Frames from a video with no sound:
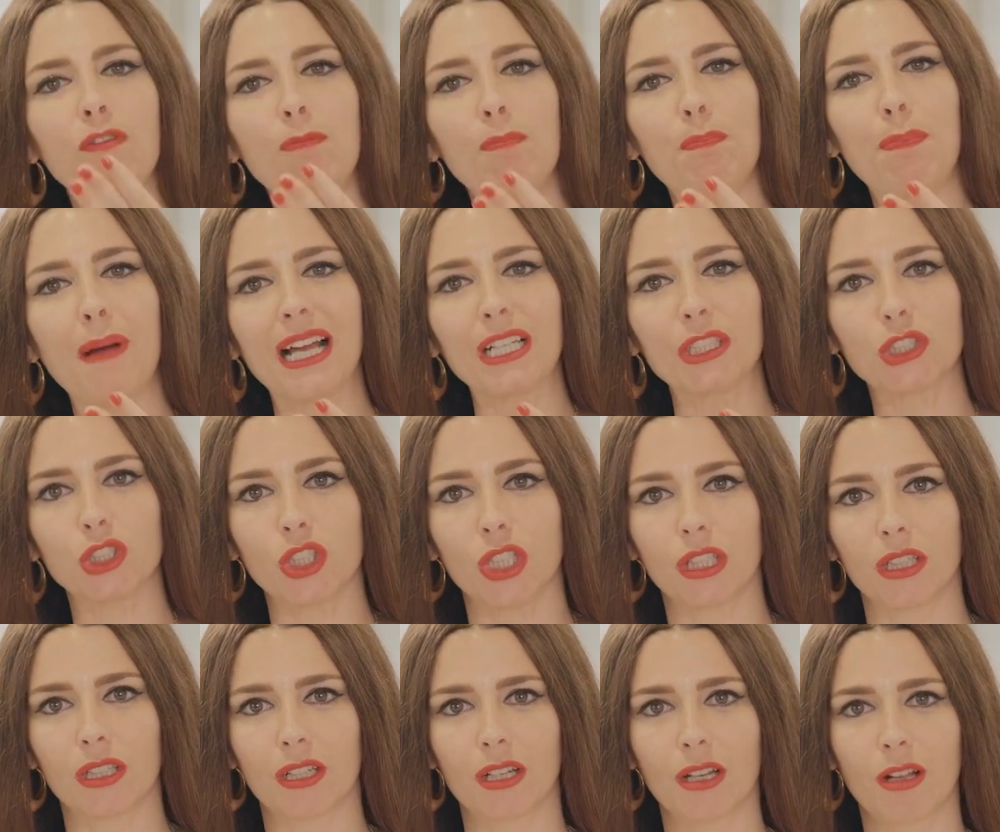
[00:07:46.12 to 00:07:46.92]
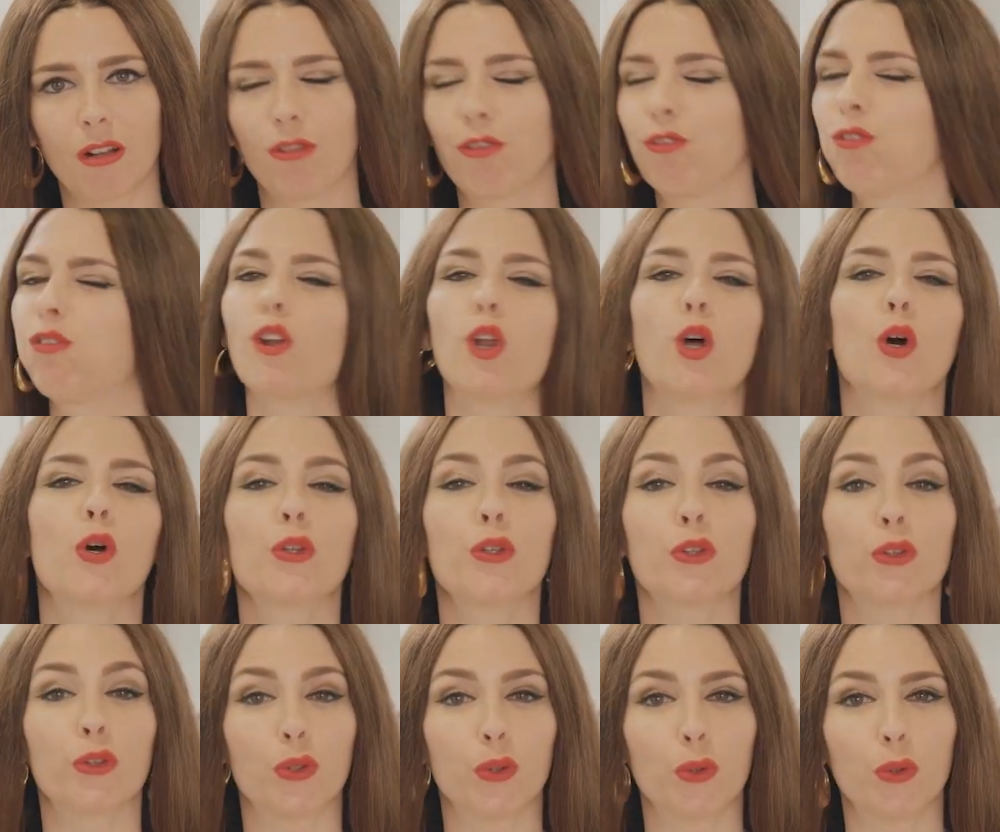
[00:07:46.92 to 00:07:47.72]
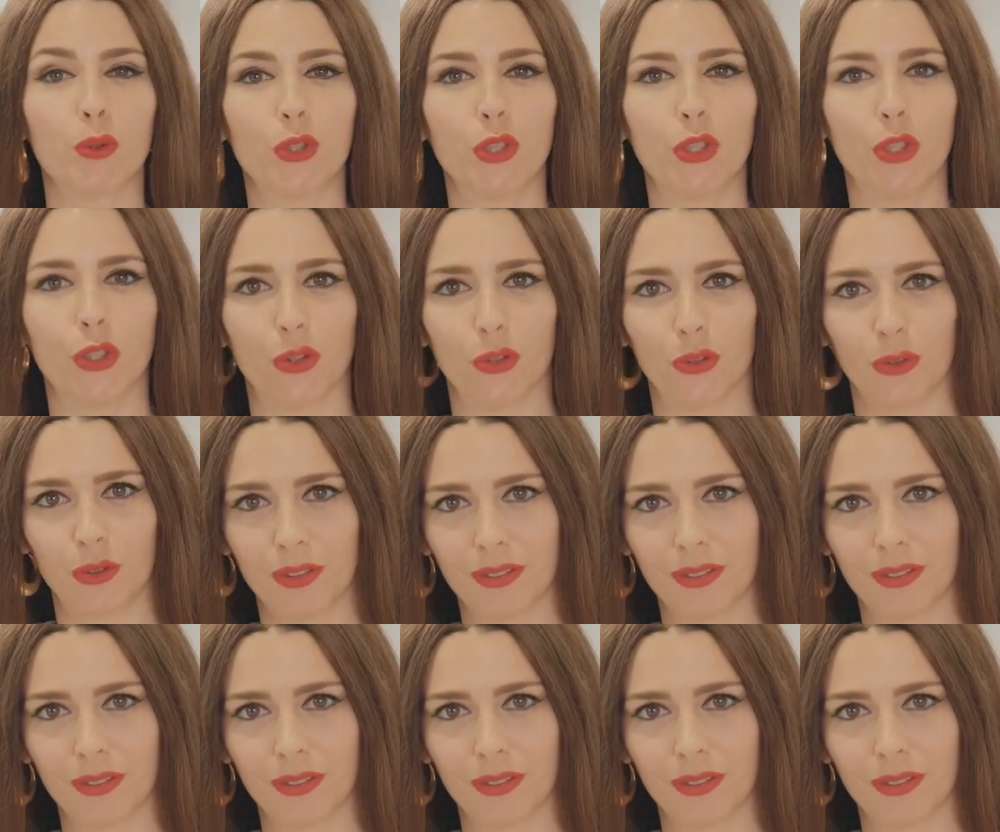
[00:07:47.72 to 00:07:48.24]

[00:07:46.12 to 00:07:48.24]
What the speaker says: passion flow through you.